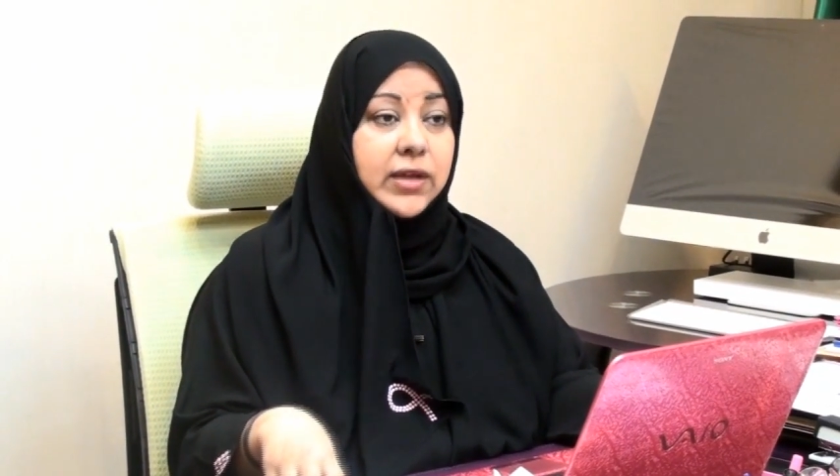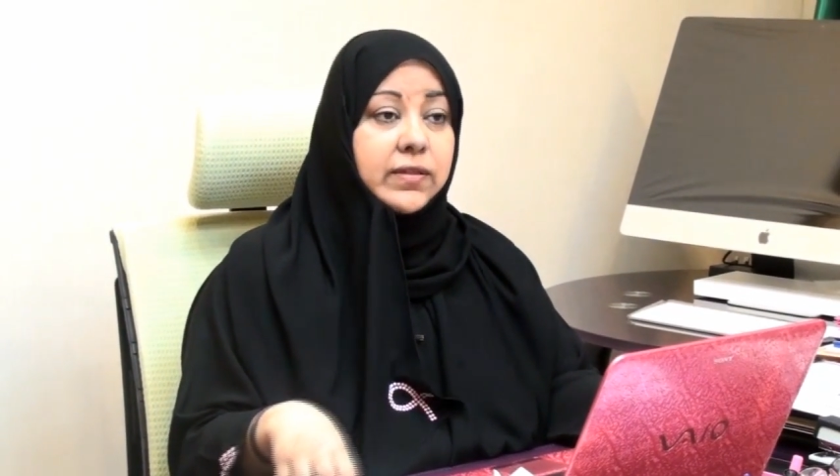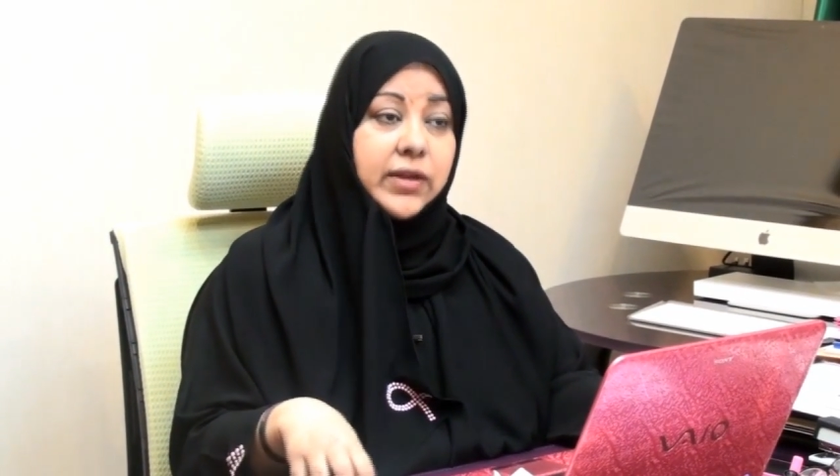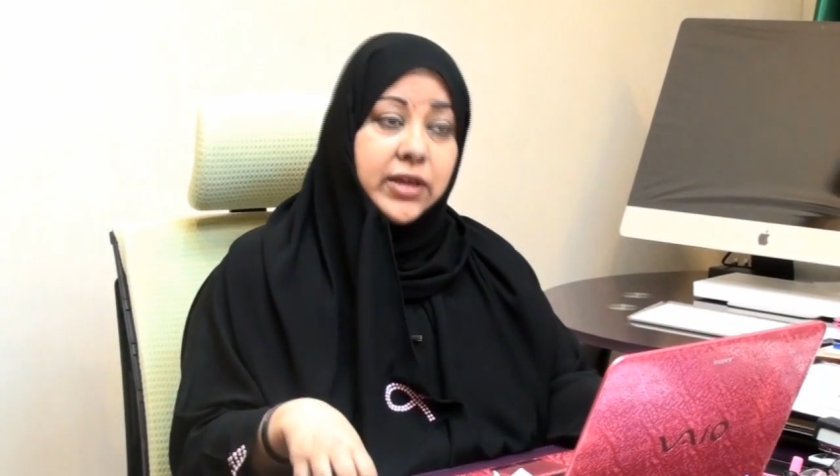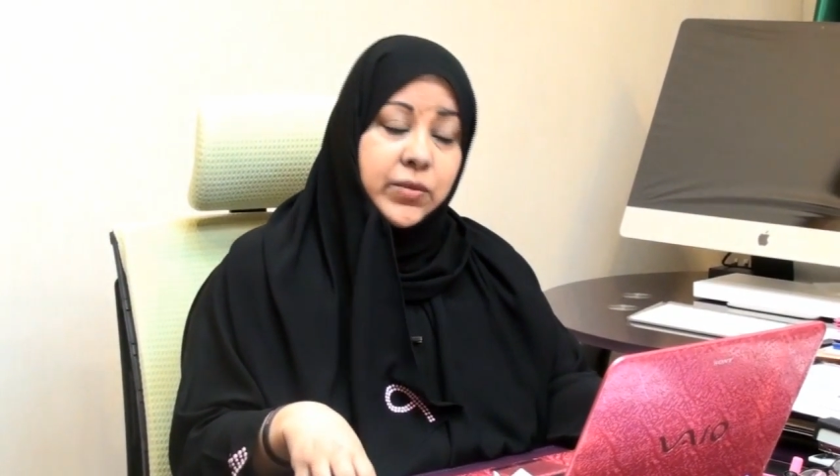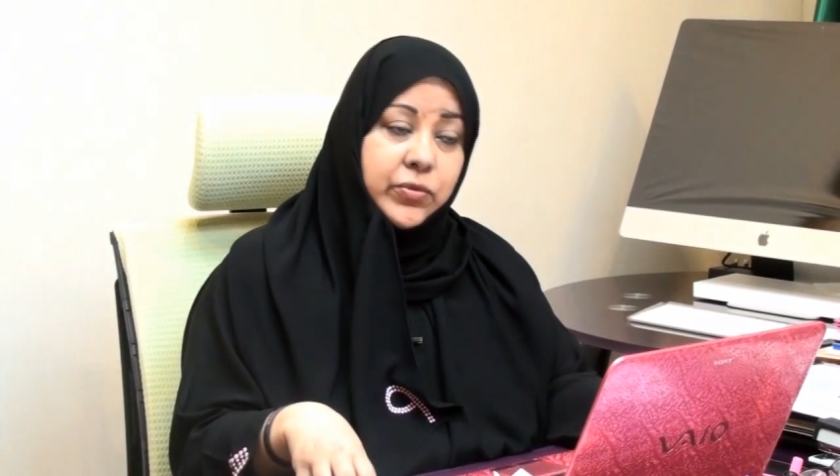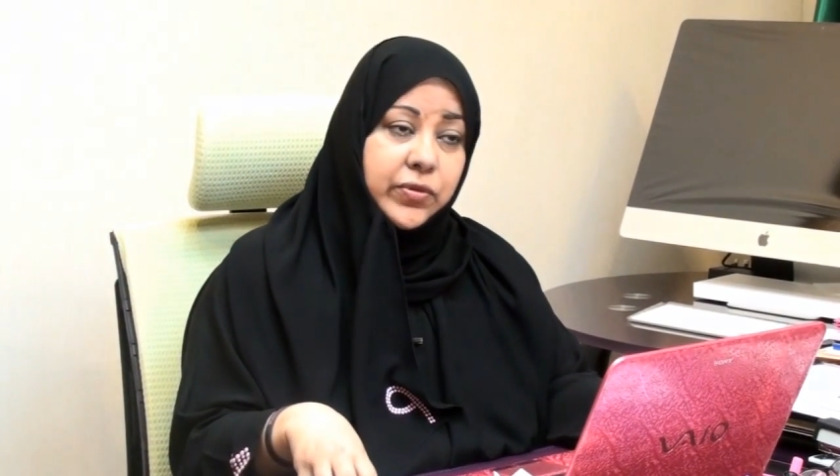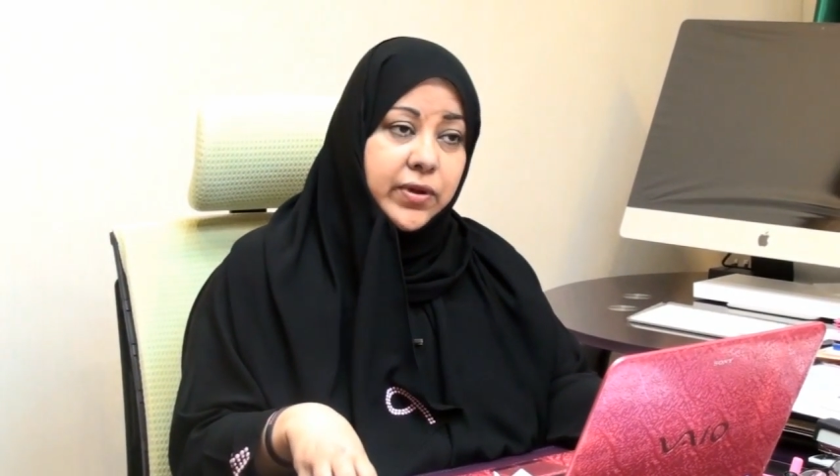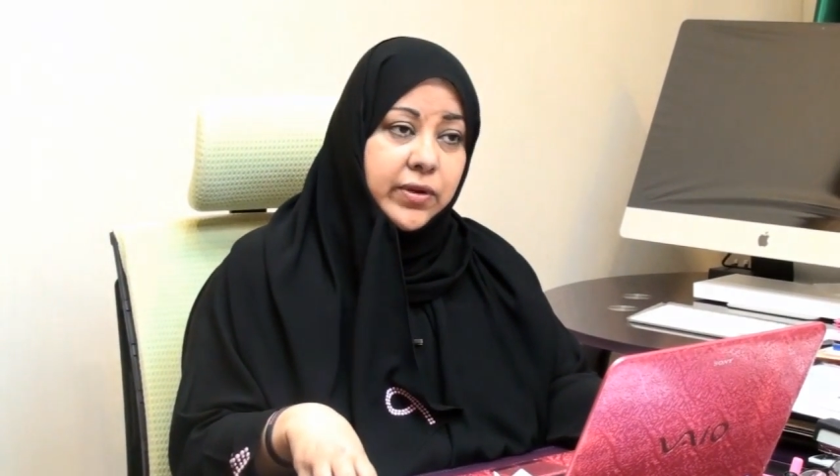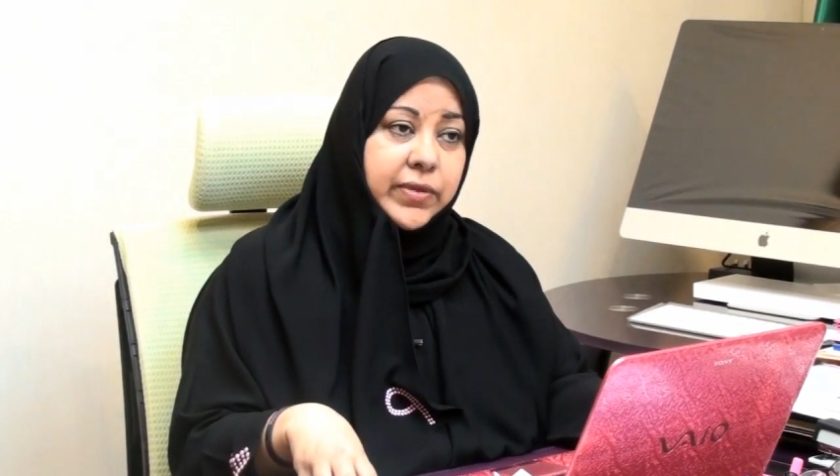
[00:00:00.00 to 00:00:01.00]
the
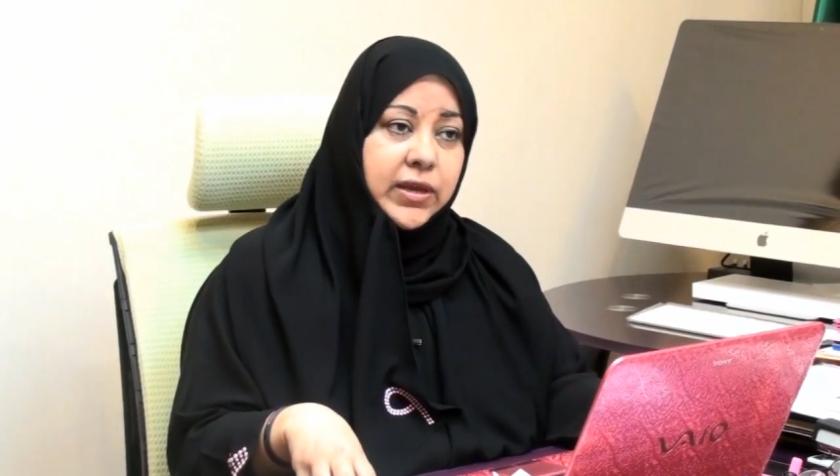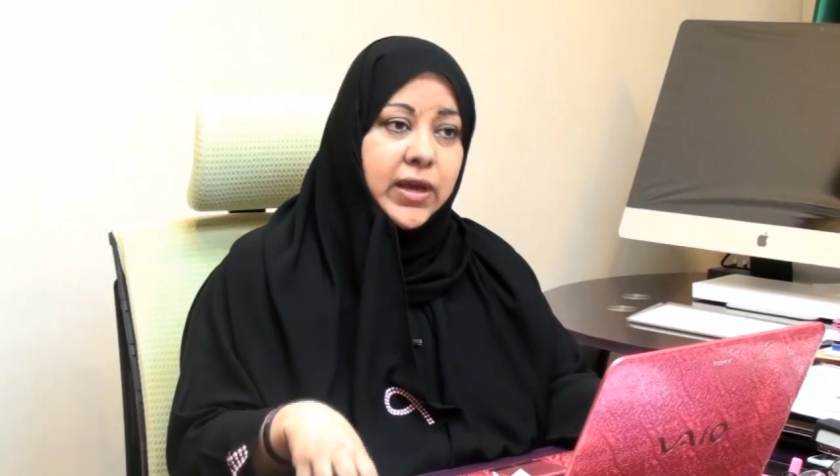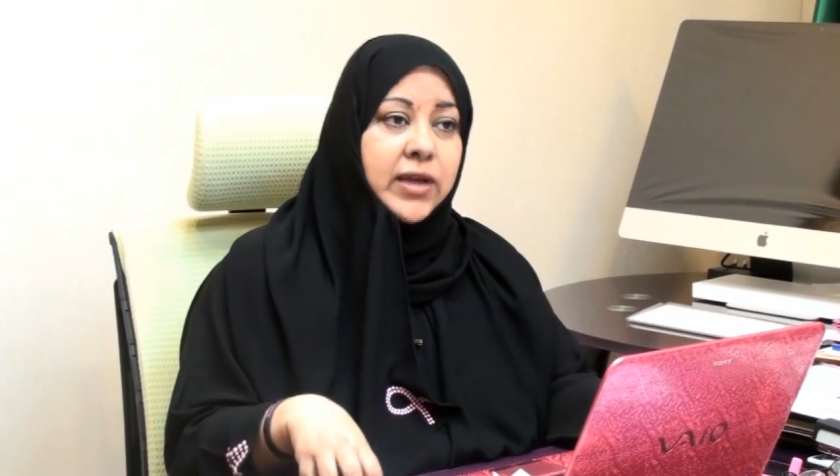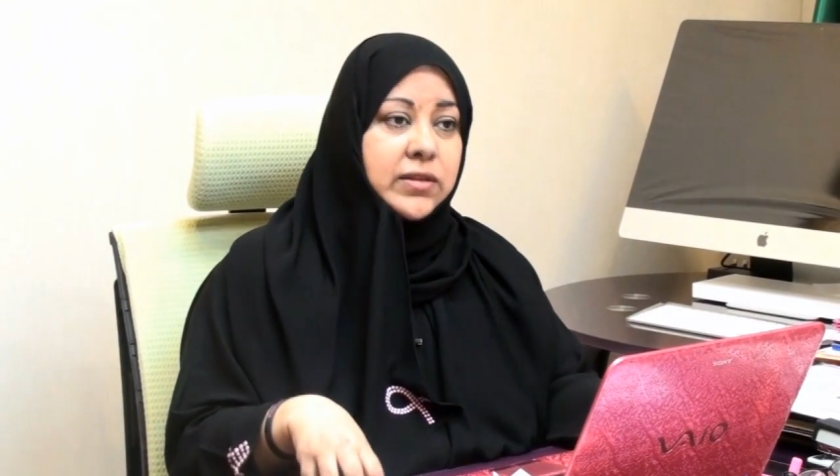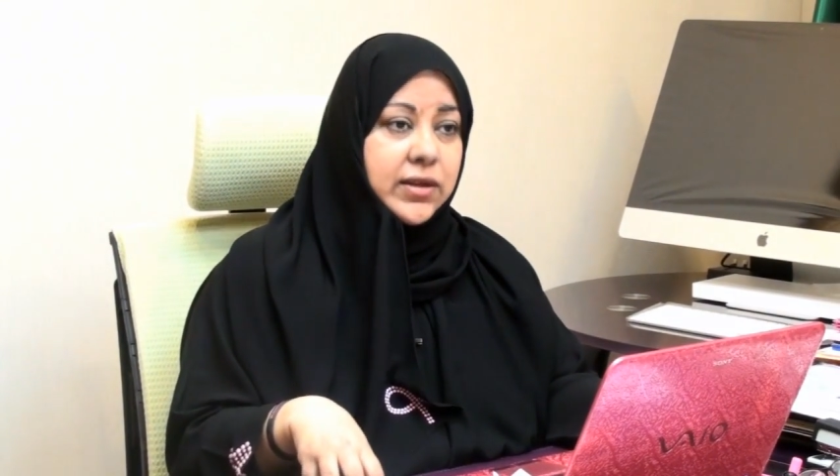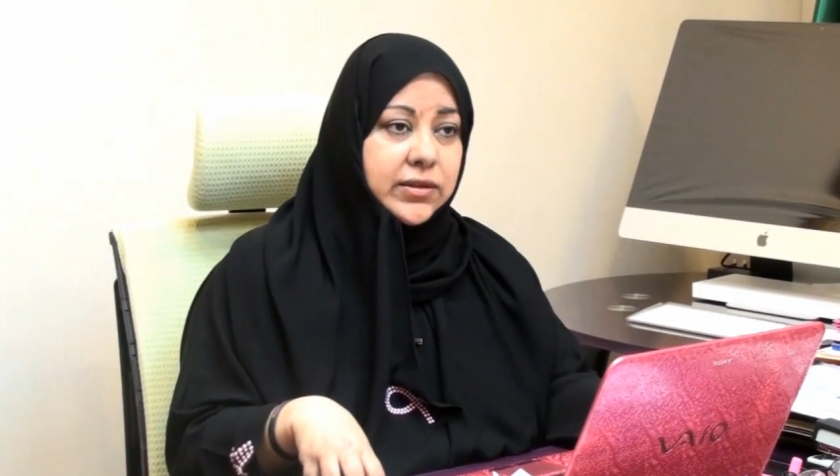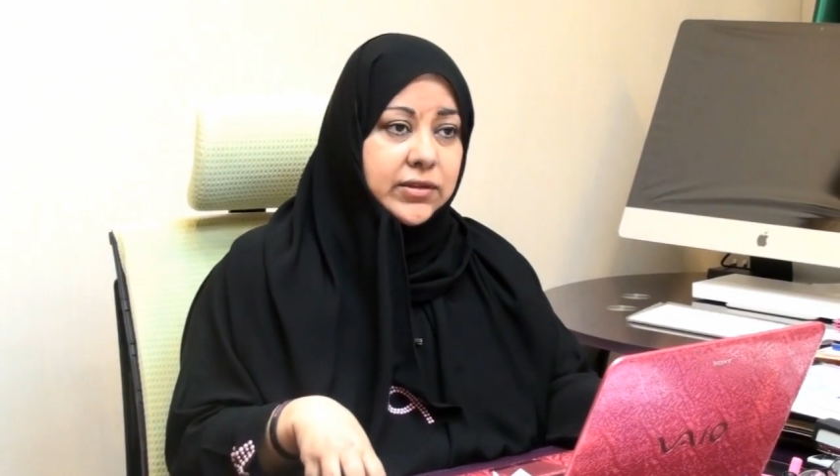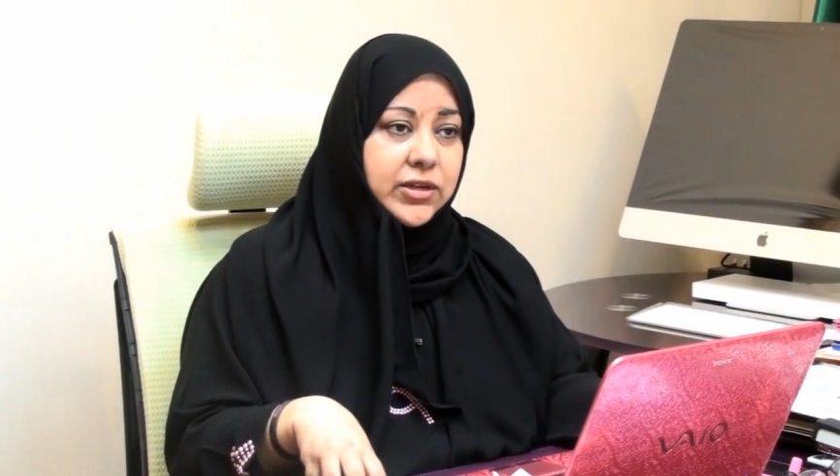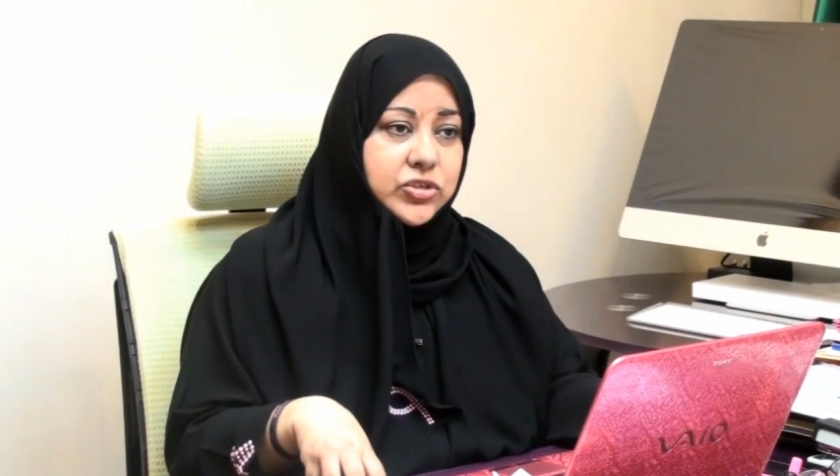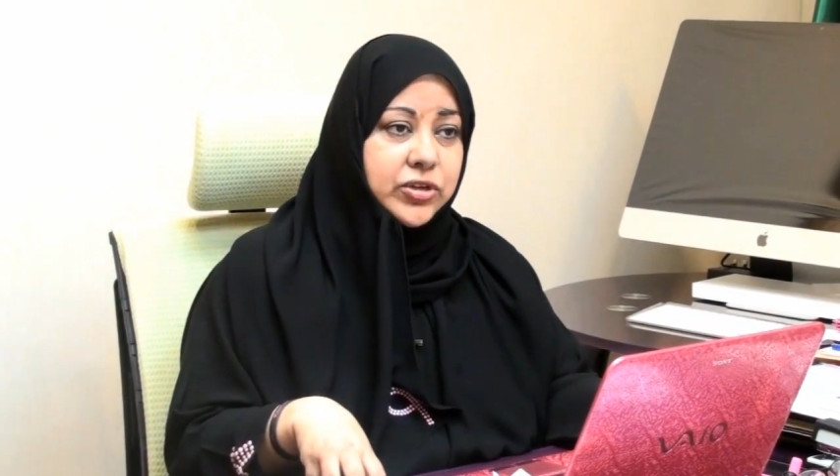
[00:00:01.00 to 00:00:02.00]
chemotherapy, and the
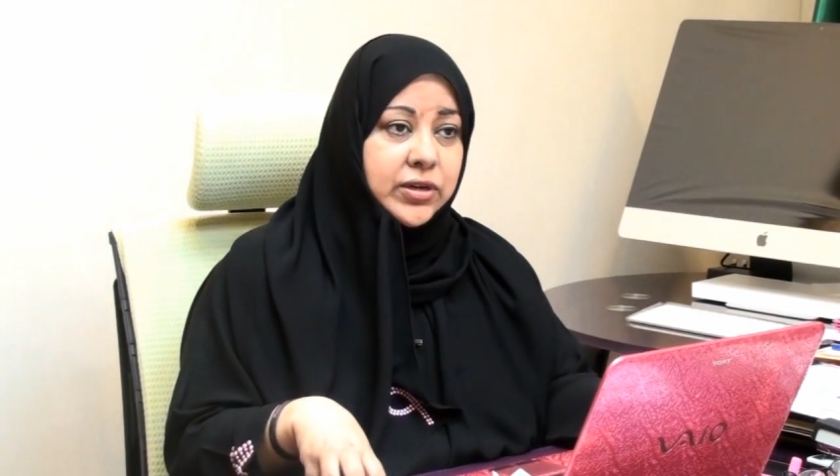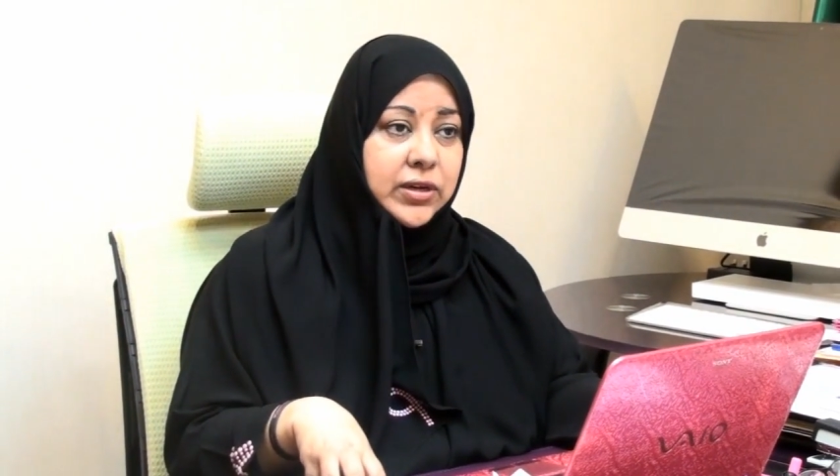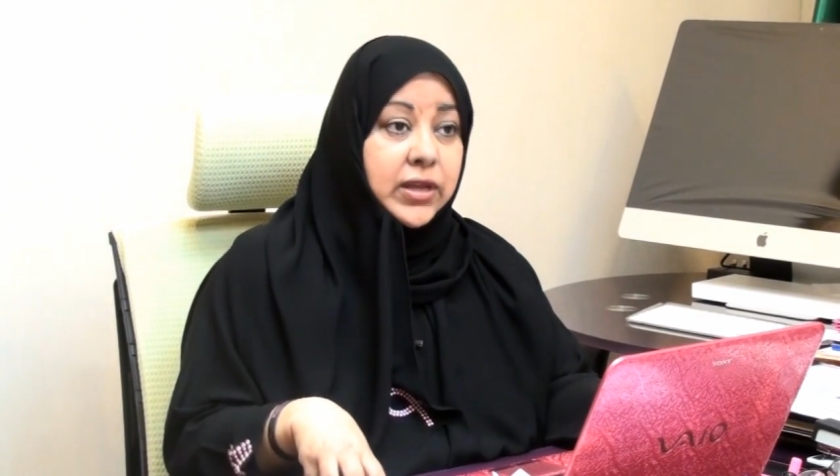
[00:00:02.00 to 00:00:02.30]
radiation.